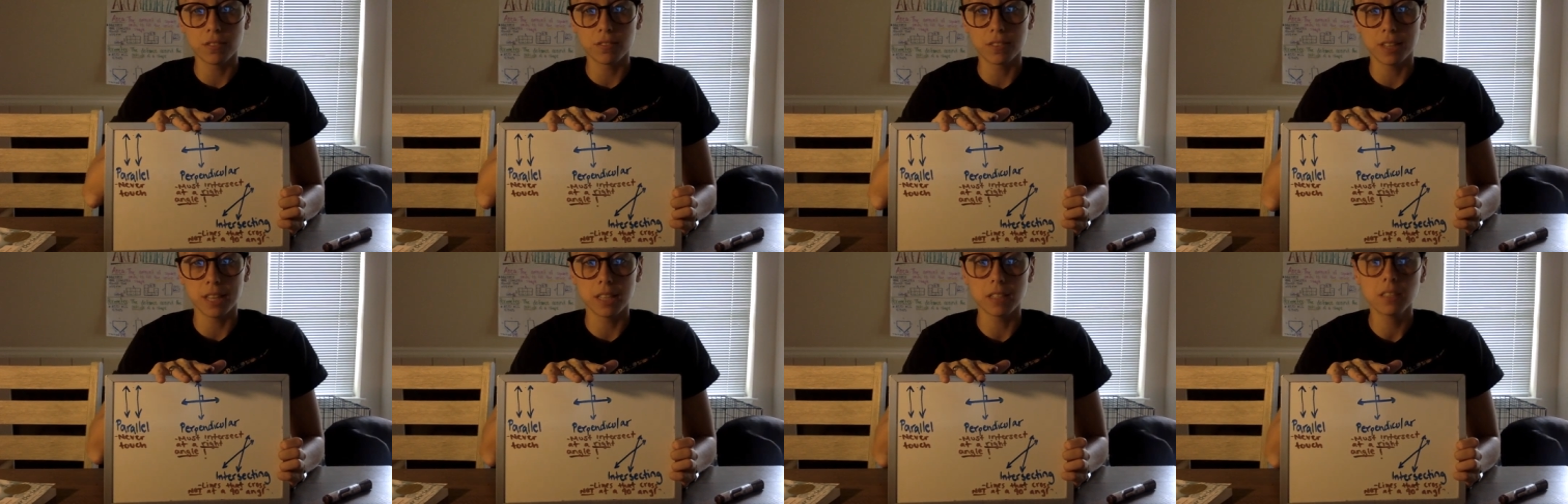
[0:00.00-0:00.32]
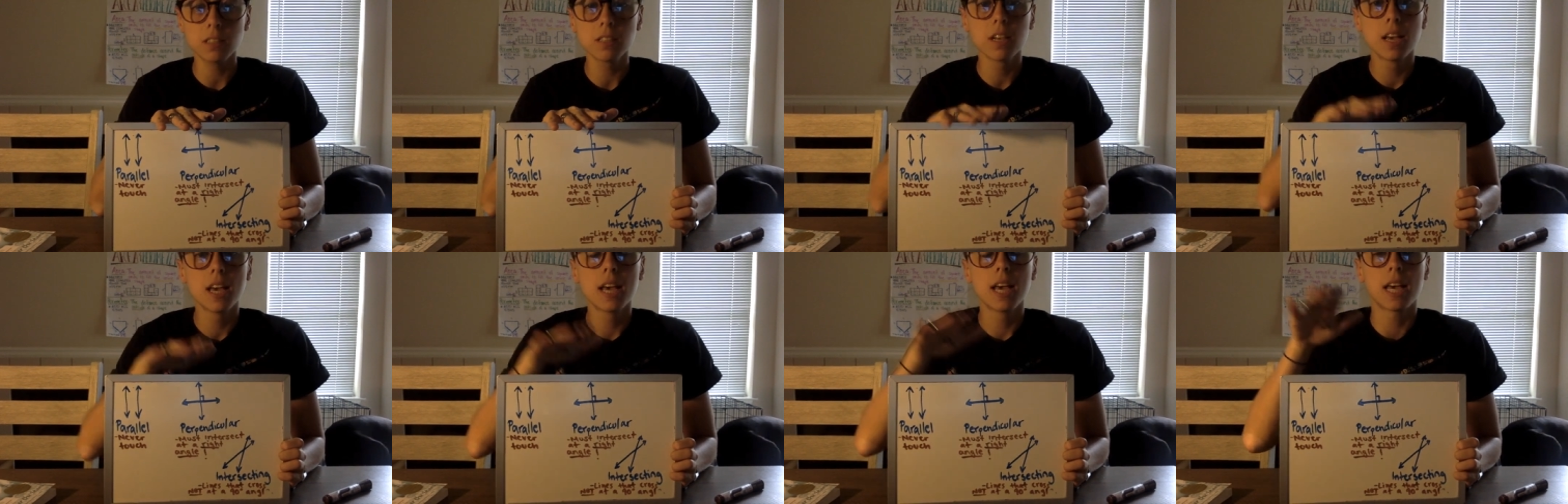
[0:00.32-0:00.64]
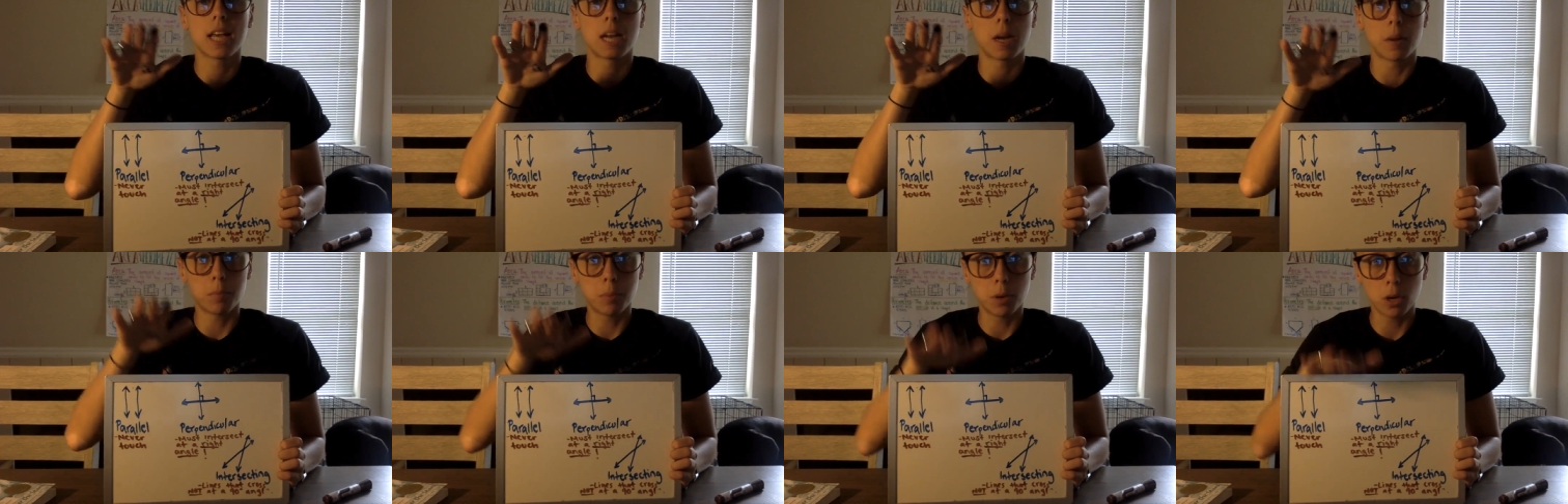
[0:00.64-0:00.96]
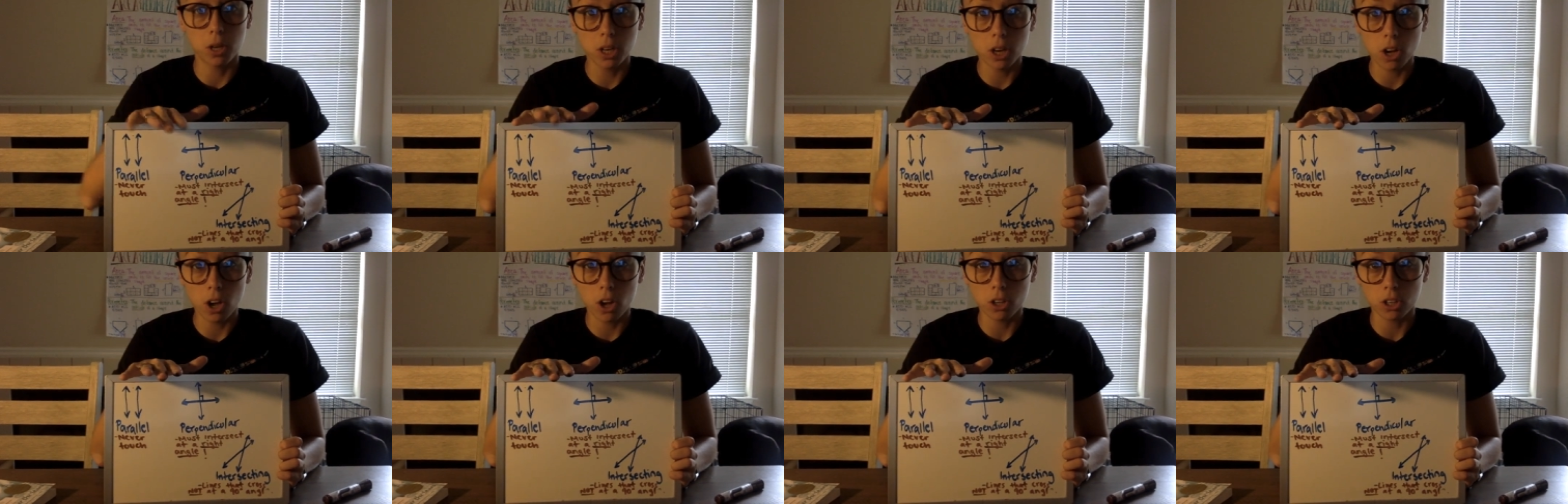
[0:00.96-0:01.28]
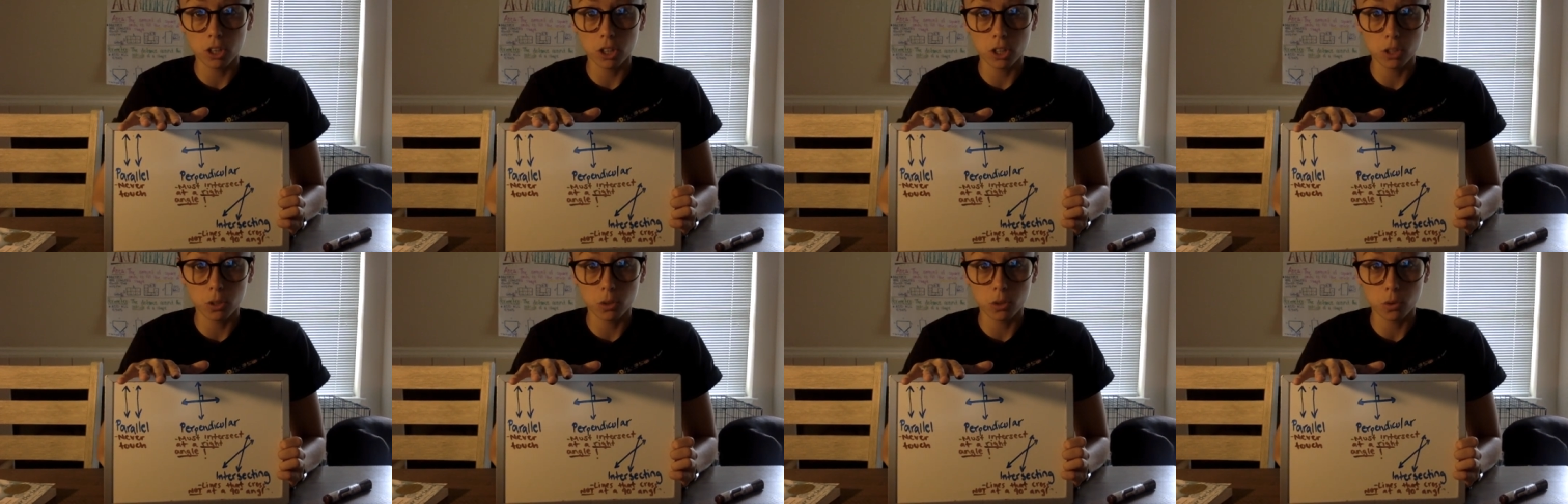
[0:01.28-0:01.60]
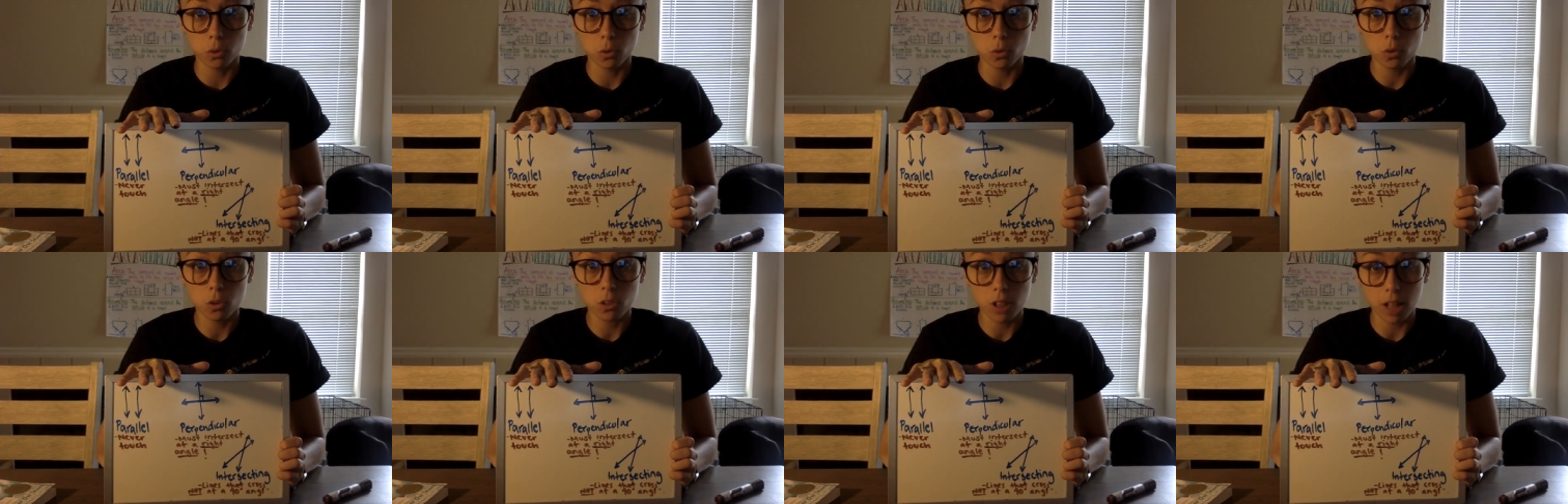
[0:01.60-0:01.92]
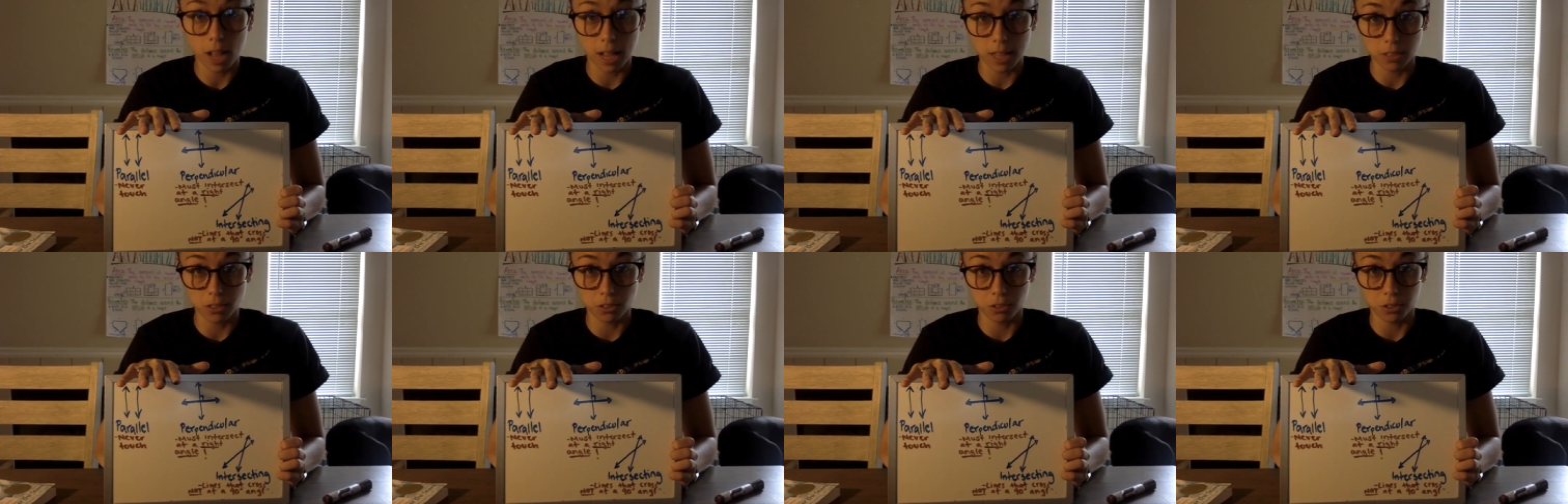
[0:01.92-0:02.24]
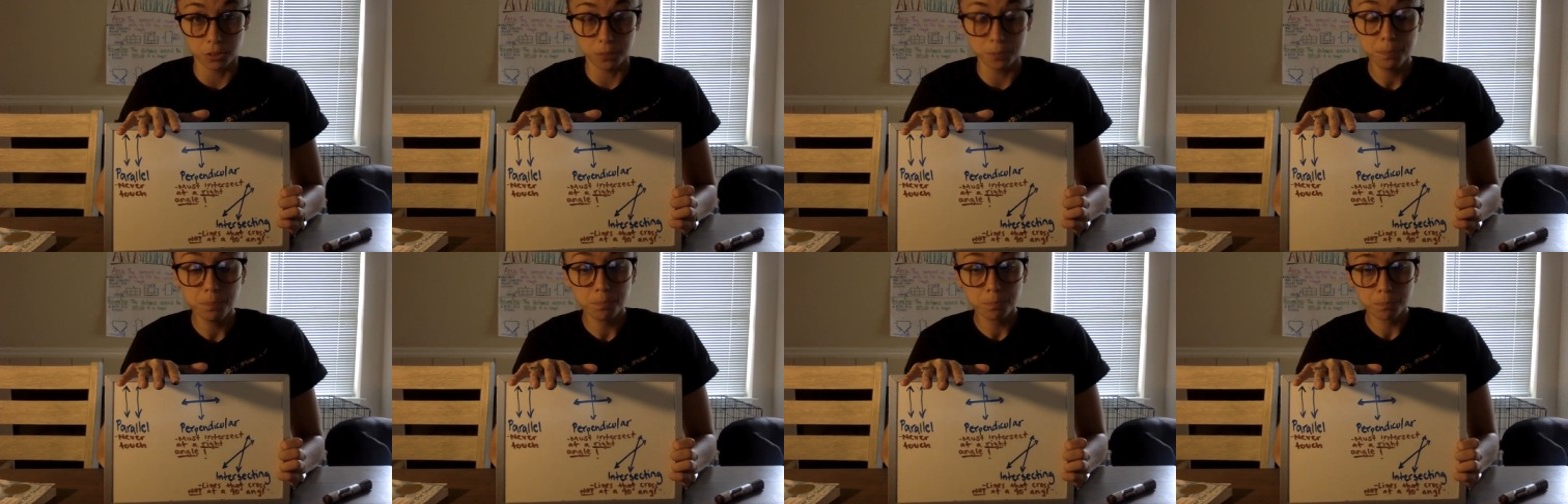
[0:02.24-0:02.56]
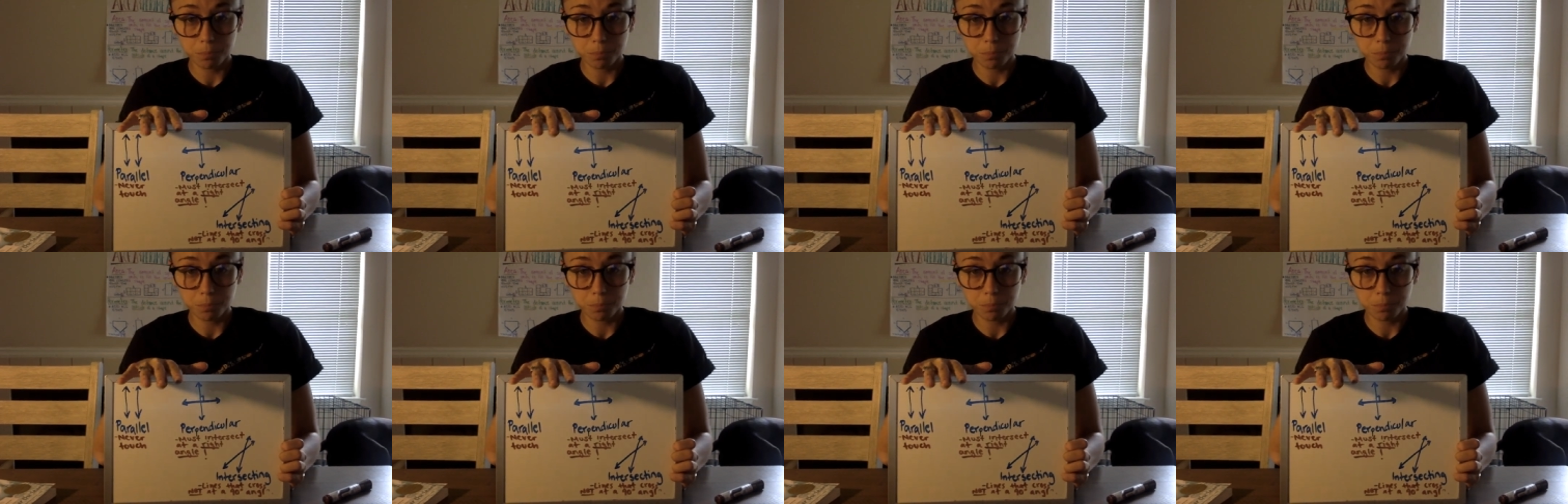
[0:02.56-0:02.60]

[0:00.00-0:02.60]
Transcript: of this and I put it on our Google Classroom